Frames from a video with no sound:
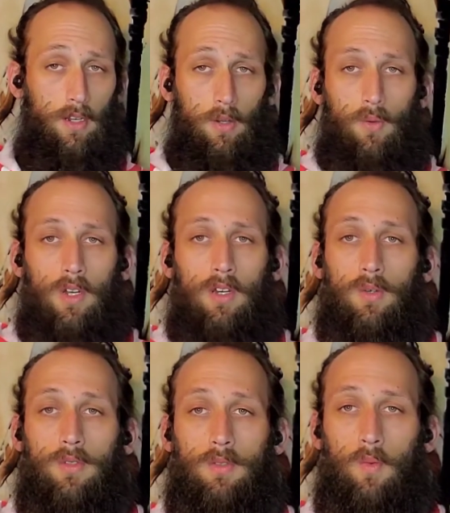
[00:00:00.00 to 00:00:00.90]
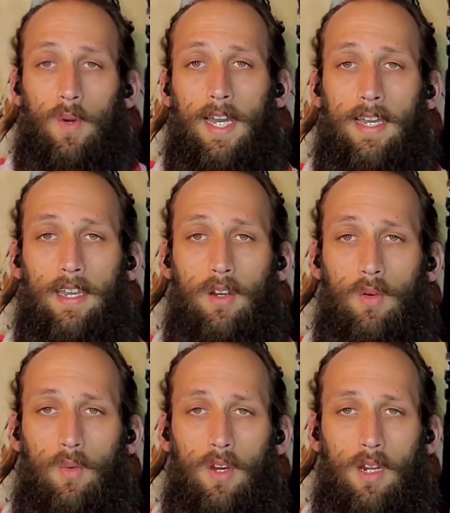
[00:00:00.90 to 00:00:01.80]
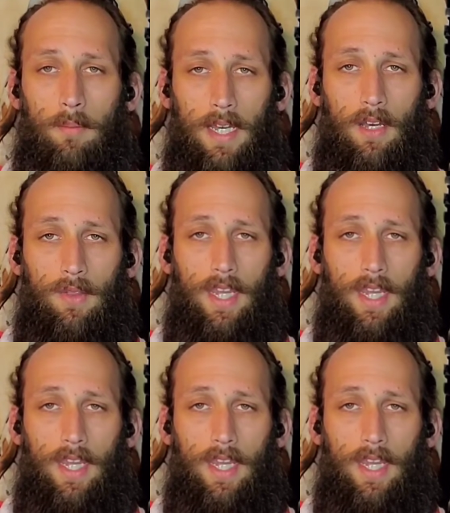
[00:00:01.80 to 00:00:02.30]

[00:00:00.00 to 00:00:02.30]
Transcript: Who knows why or what about